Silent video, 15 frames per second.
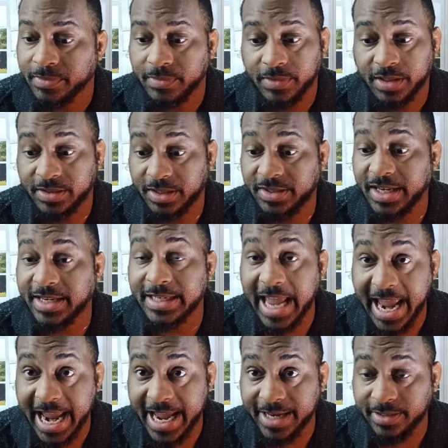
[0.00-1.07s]
because it says
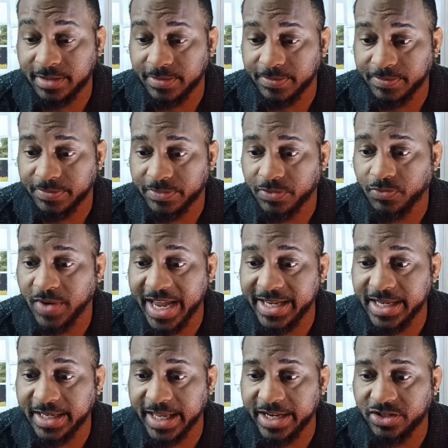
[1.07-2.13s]
and
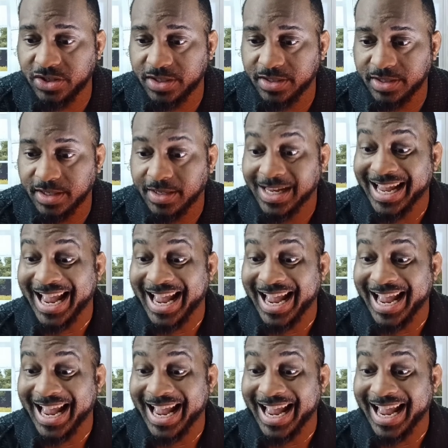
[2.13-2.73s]
regulations